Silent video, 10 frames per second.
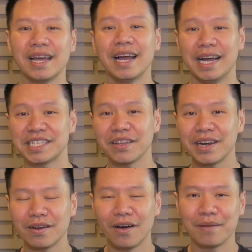I
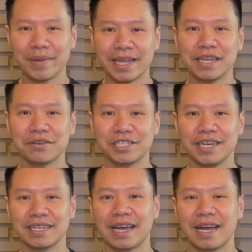started on my
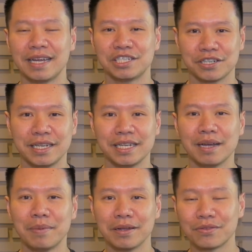ketogenic diet journey
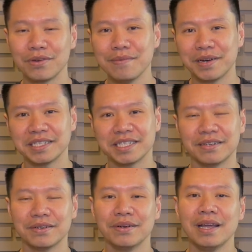about 3 months
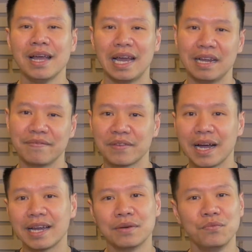ago and have
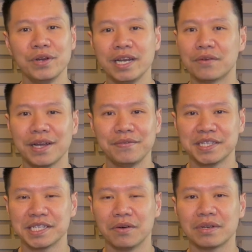gotten really great
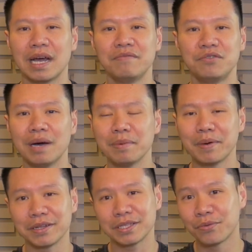results. I've dropped
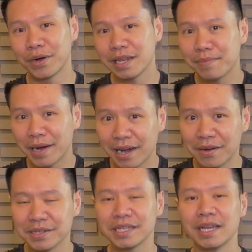about 20
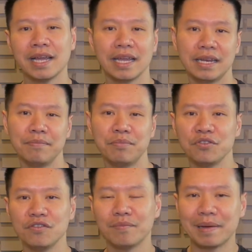pounds. It
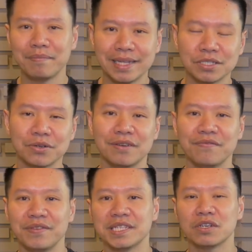improved my mental
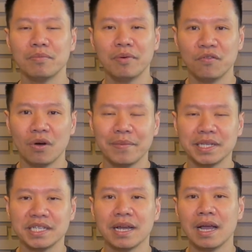and physical
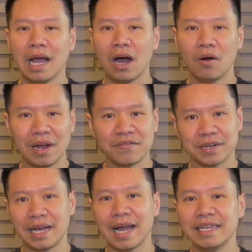performance.
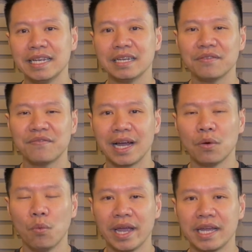However, I needed to
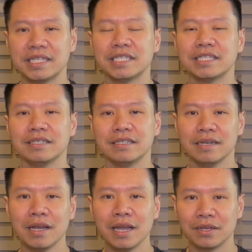find ways to
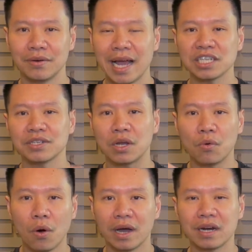actually
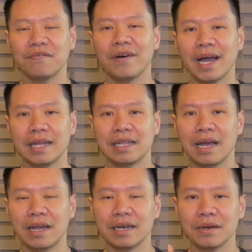quantify
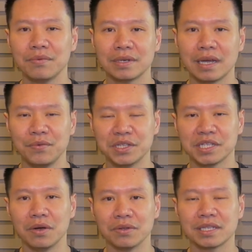that
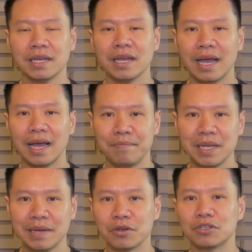result and
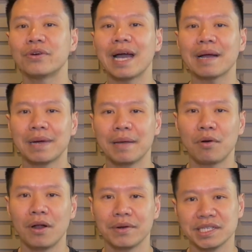be able to track my
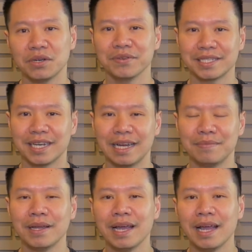progress over
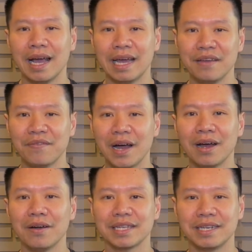time. And I
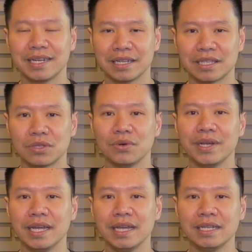found out that there are
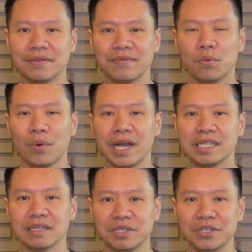3 different
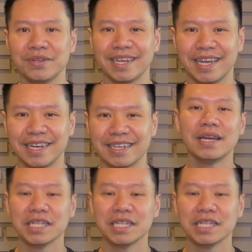ways of doing that.